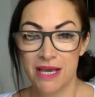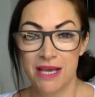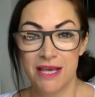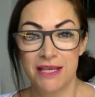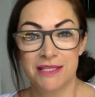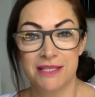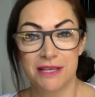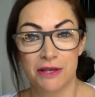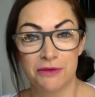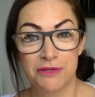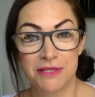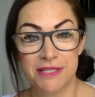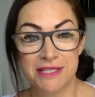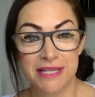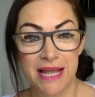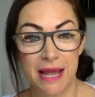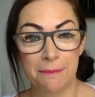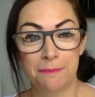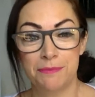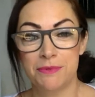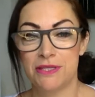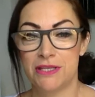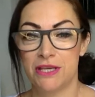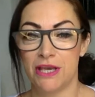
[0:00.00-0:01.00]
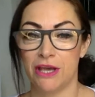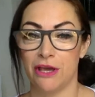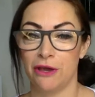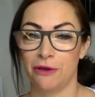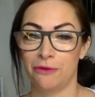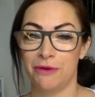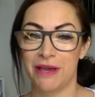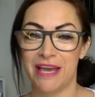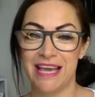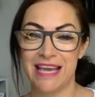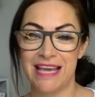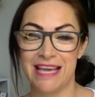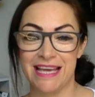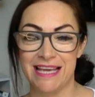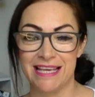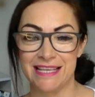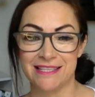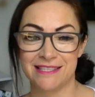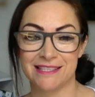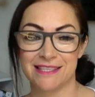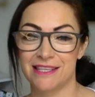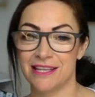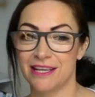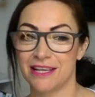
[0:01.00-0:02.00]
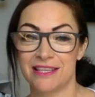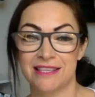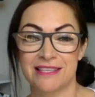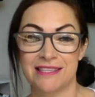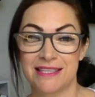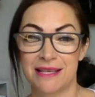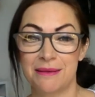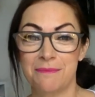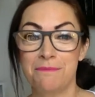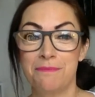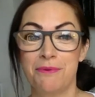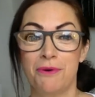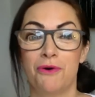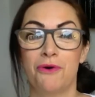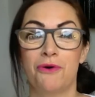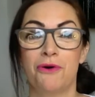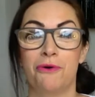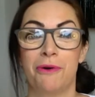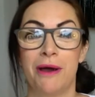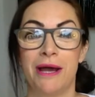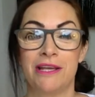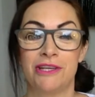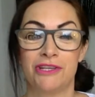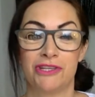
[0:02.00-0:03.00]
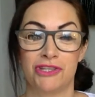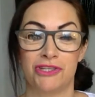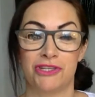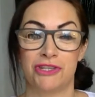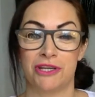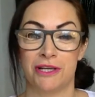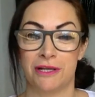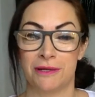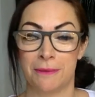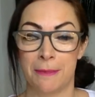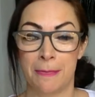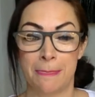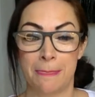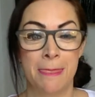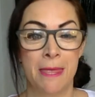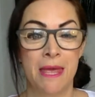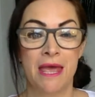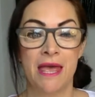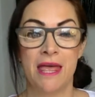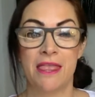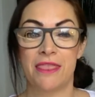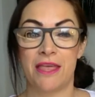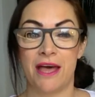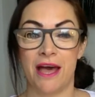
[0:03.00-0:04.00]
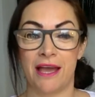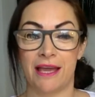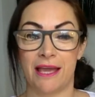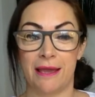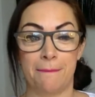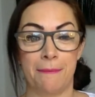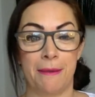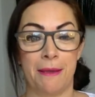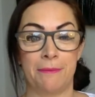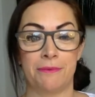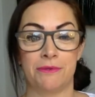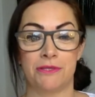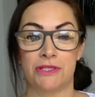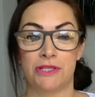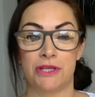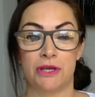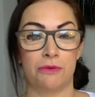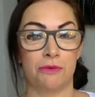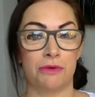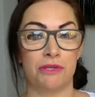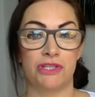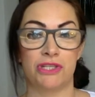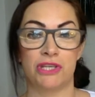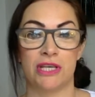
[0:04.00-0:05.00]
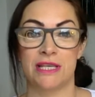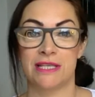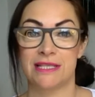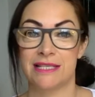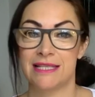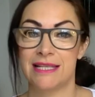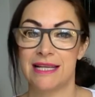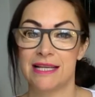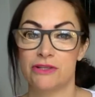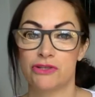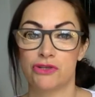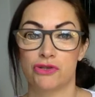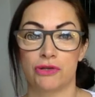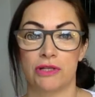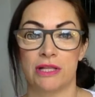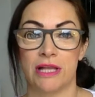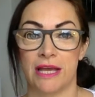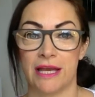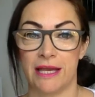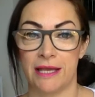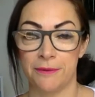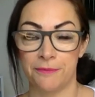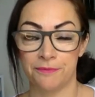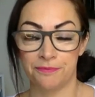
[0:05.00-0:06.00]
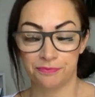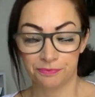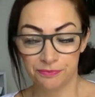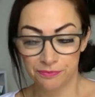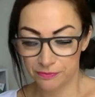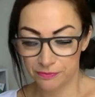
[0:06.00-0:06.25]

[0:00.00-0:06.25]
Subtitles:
So step 2 is the simple question that I get people to do, which is literally,